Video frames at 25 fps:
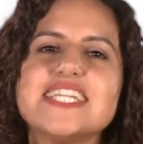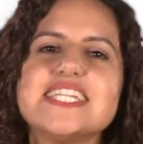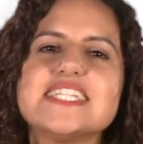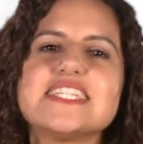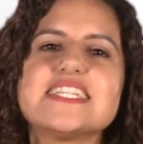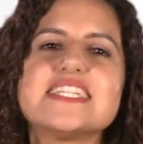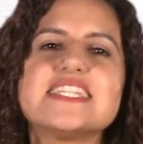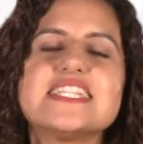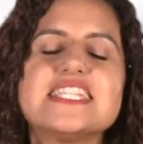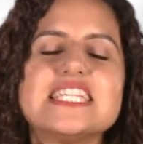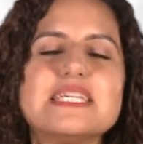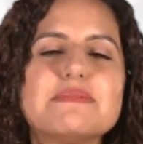is a
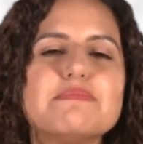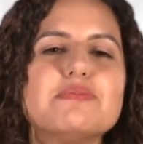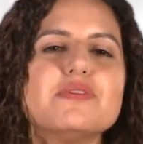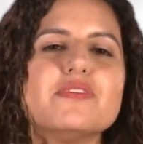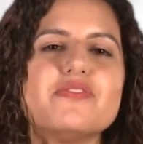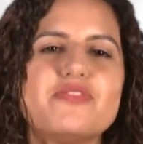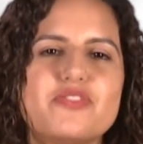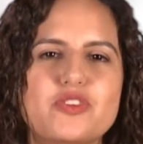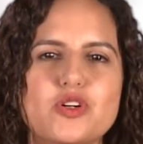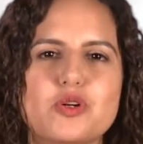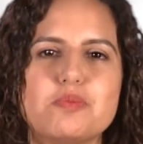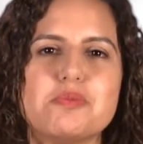simple
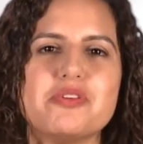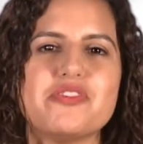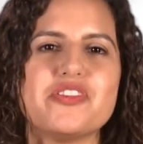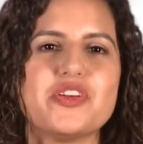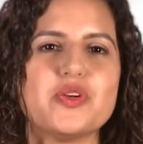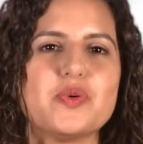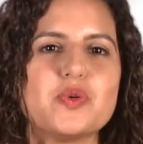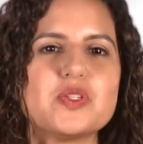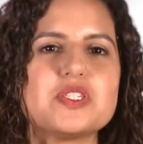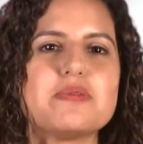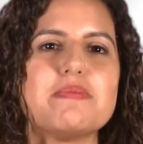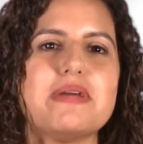form of an
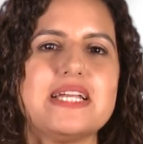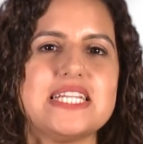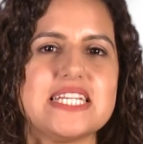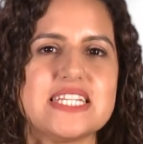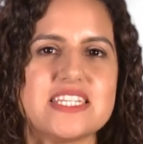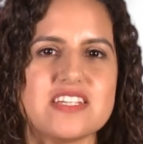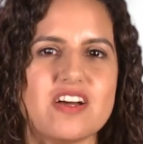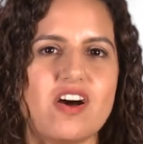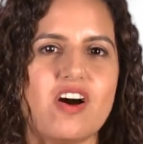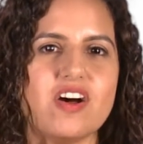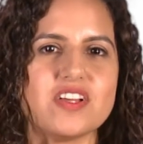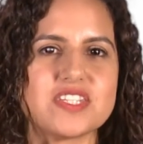automated
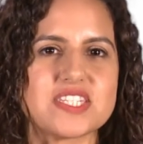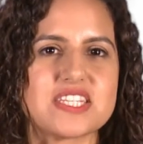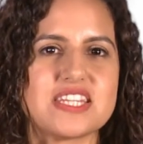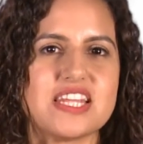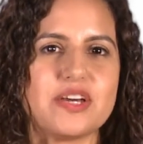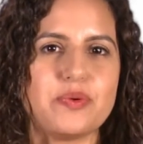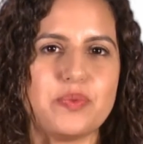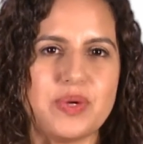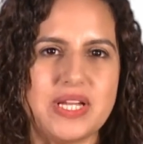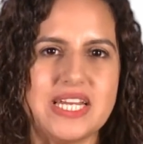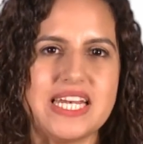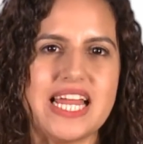task
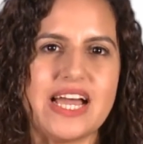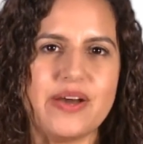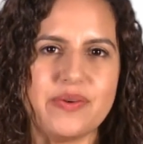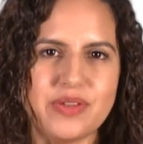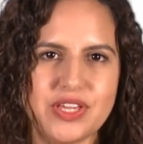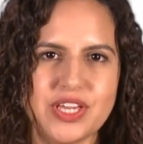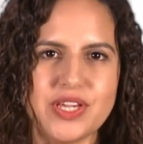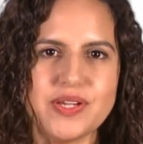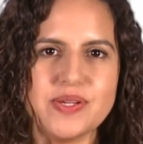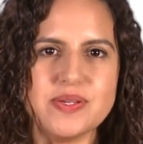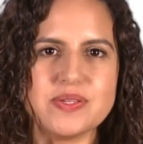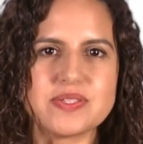that we now
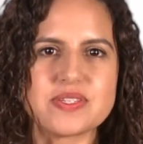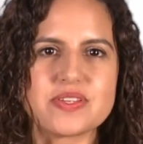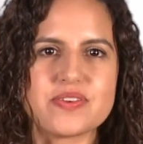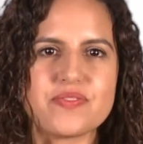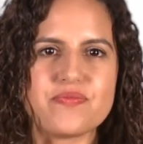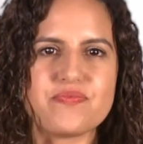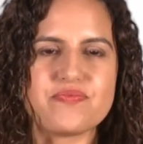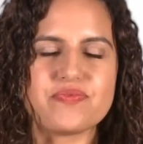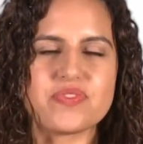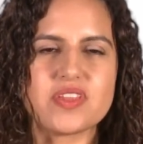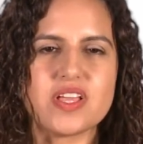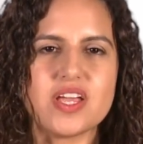use.
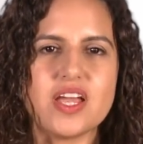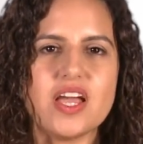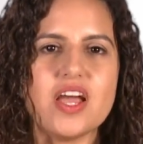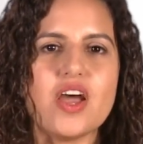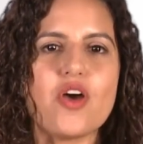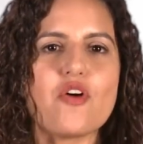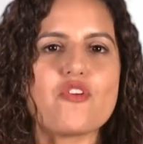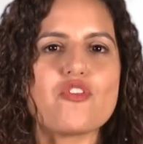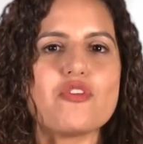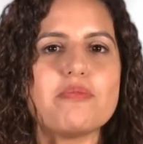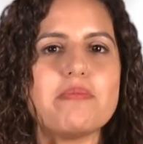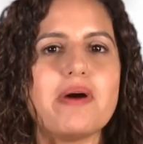
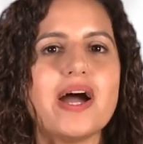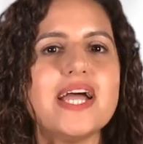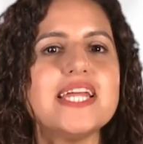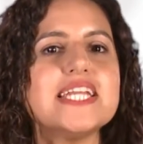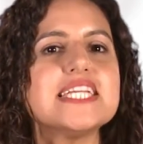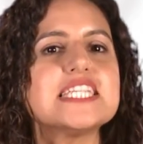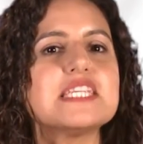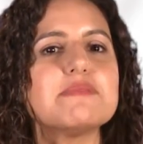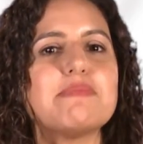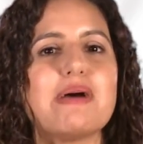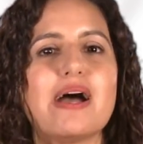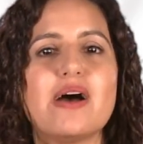
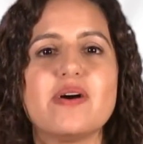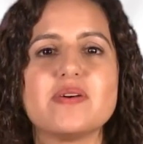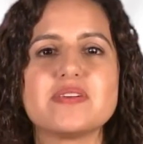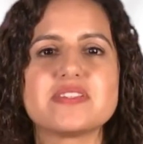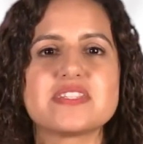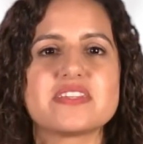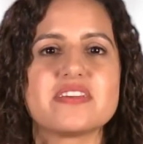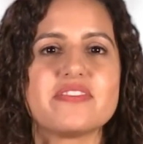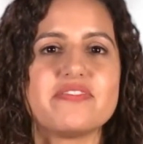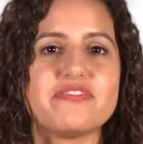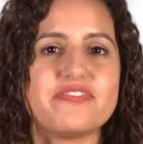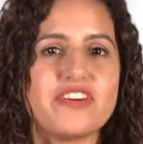Reminders
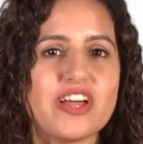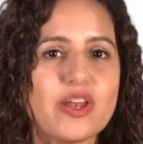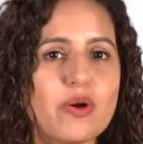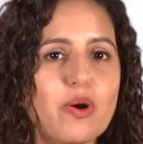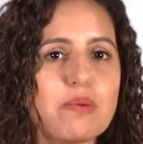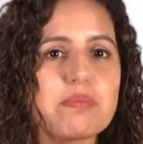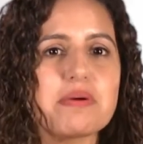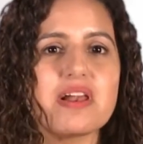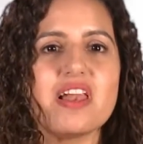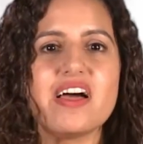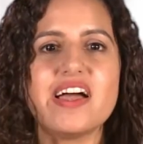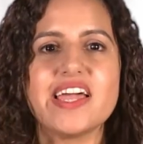about
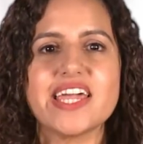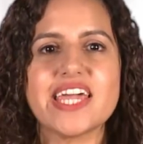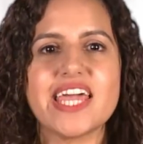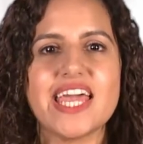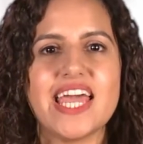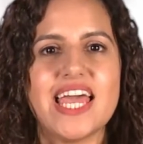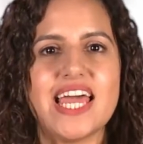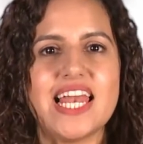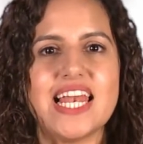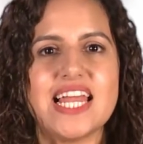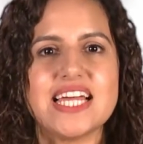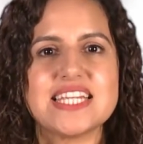follow-up client
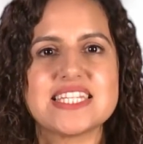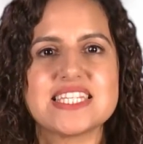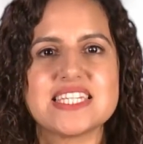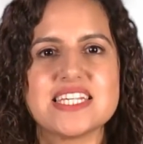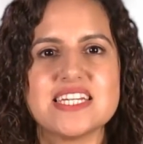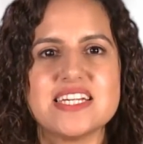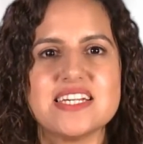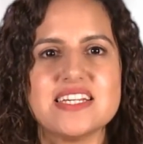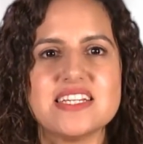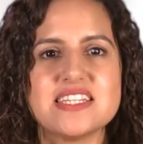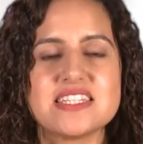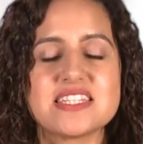care
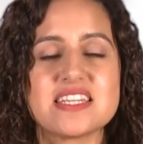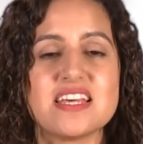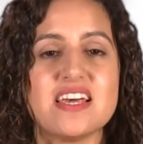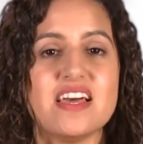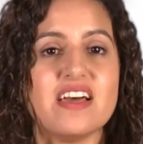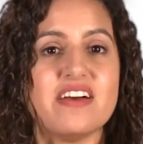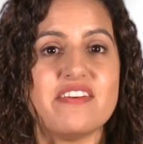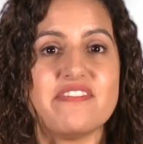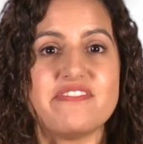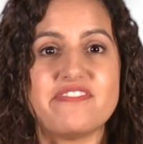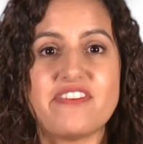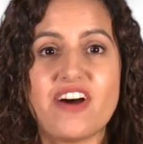letters,
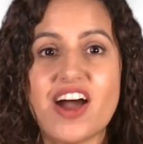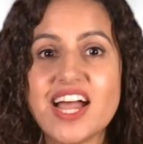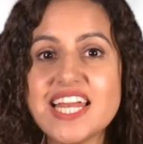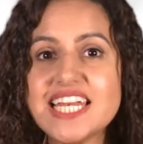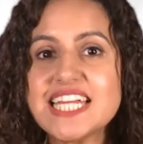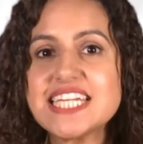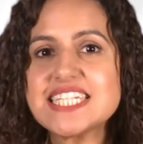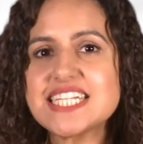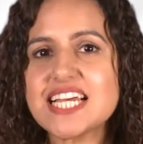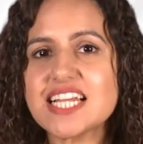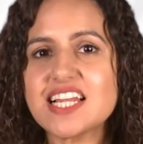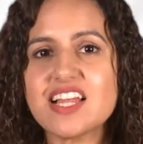
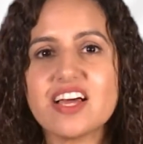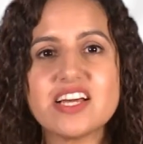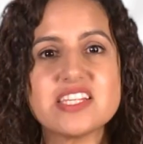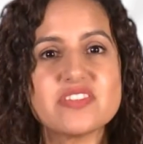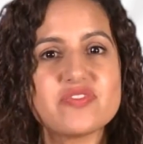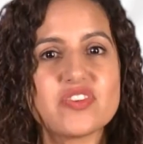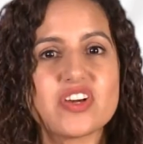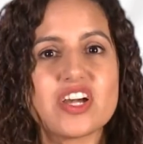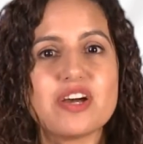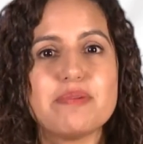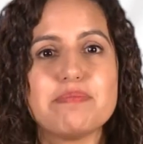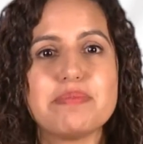filing deadlines
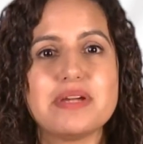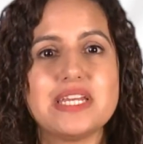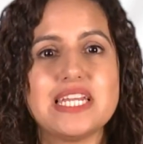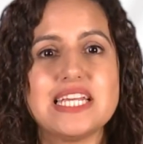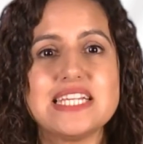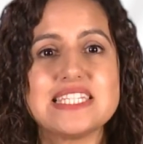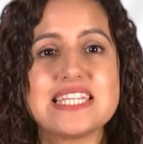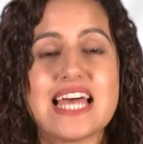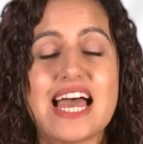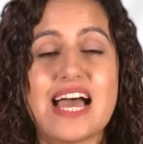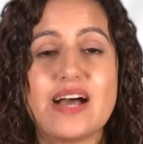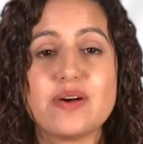for
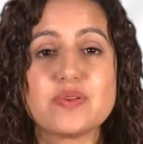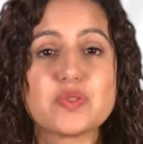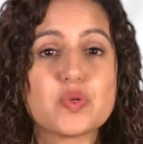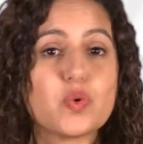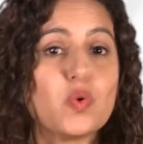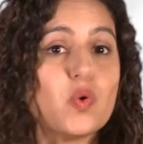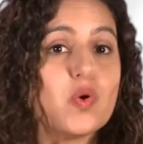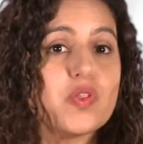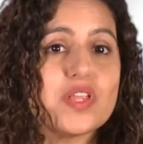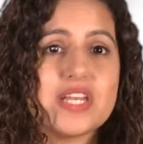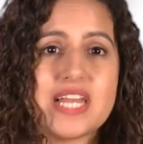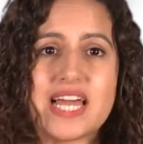Companies House
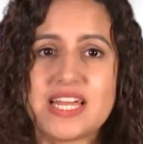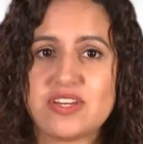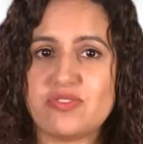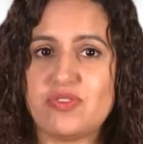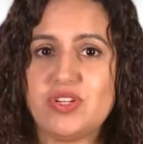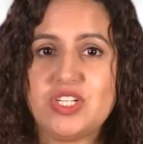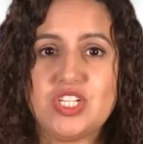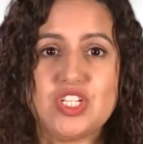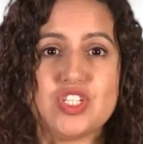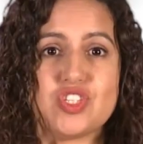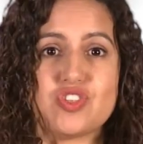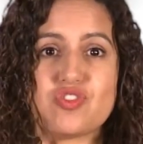or the Land
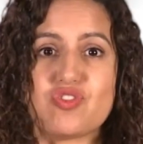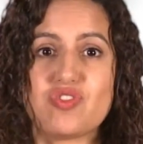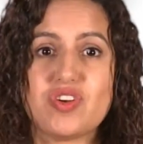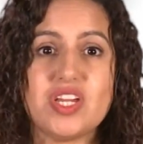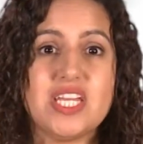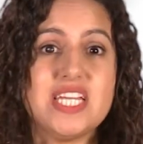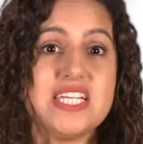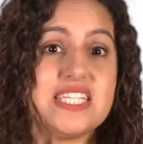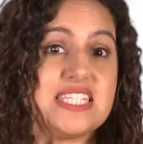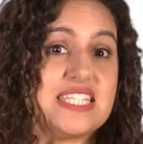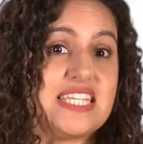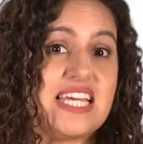
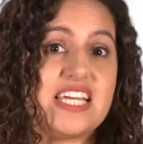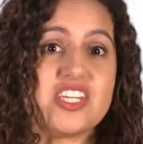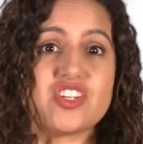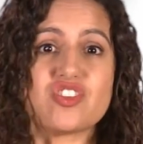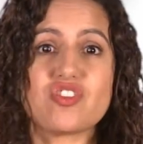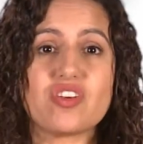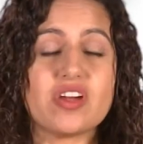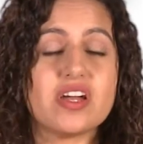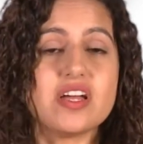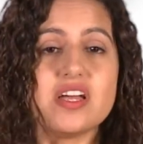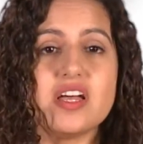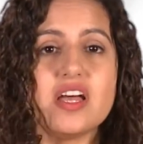Registry,
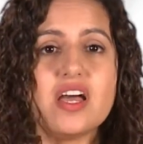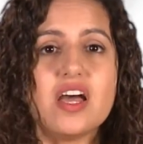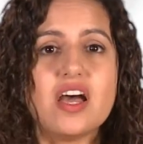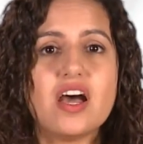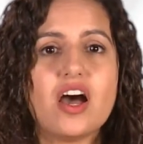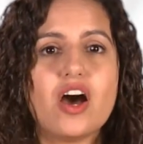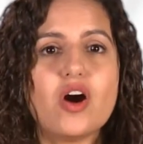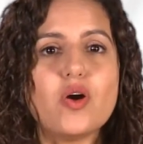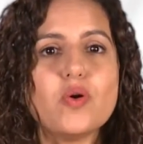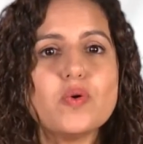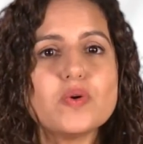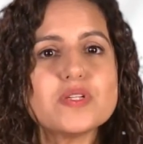etc.
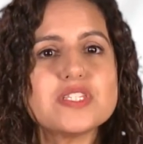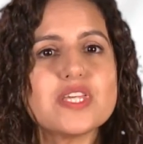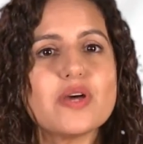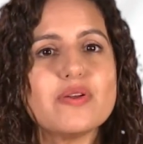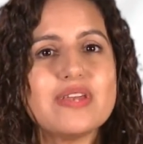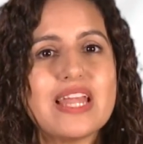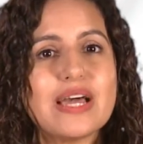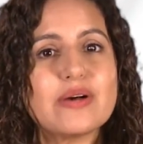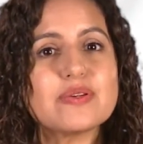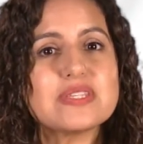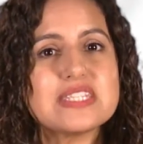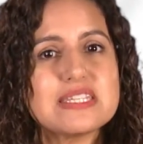are also
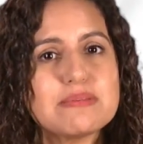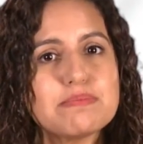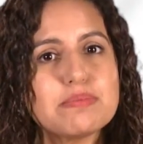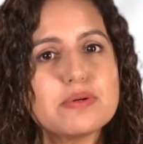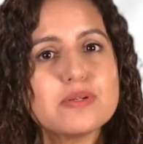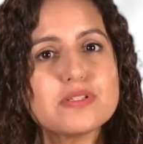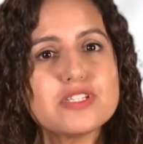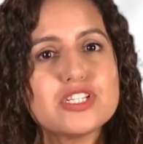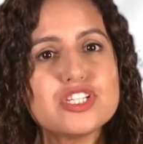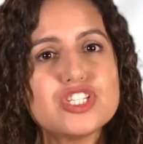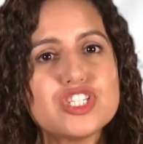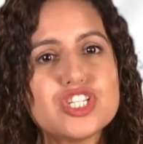now simple
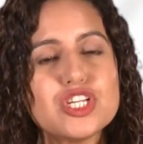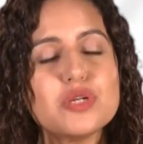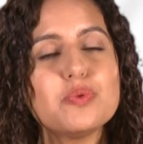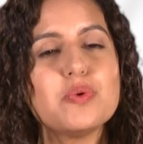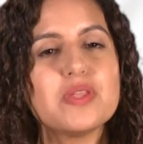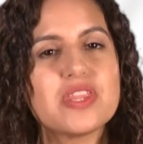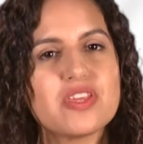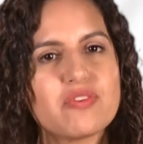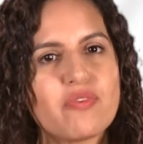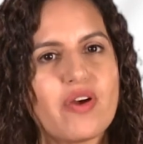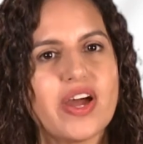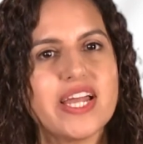to do with
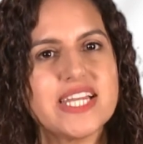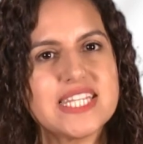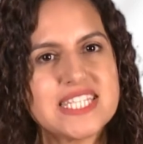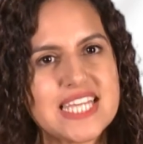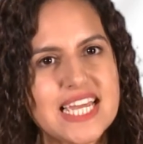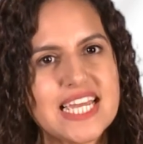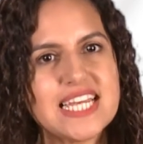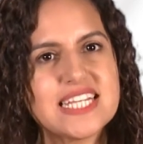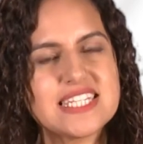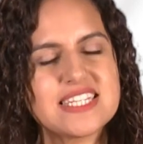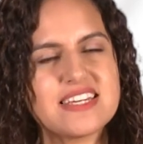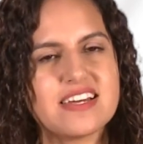the right
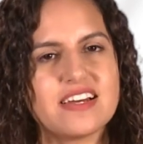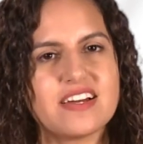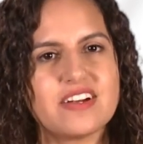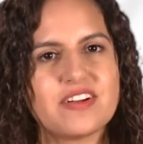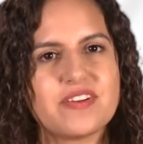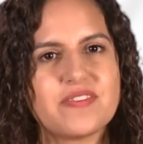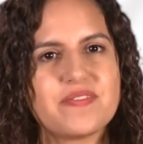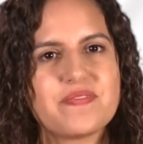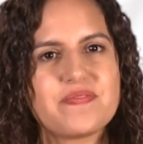data.